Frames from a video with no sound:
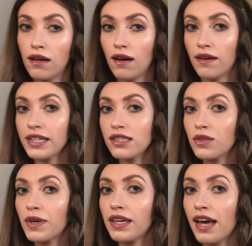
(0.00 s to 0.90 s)
Alright,
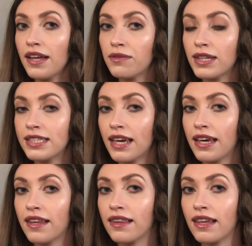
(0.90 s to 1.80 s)
so again we
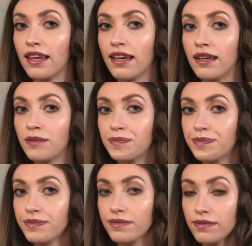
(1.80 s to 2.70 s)
take the
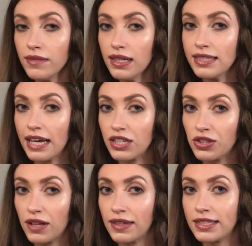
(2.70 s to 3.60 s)
section
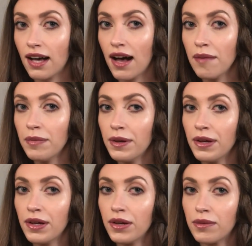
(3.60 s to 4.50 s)
on the top.
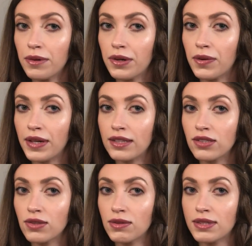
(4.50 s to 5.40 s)
We're going
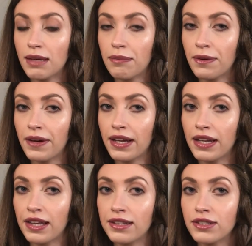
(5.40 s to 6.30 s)
to separate
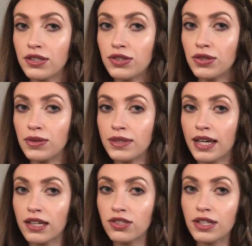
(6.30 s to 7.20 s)
into 2
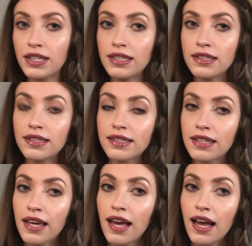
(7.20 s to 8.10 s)
sections
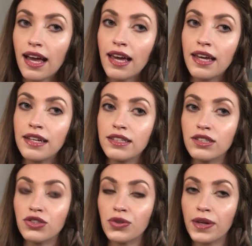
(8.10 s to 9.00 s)
and
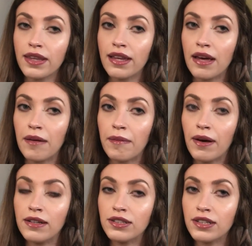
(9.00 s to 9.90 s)
join them
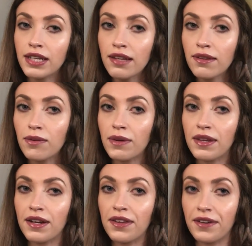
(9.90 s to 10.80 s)
underneath with
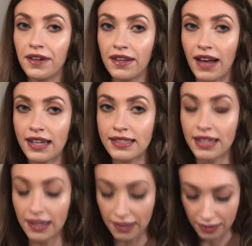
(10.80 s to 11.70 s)
another elastic.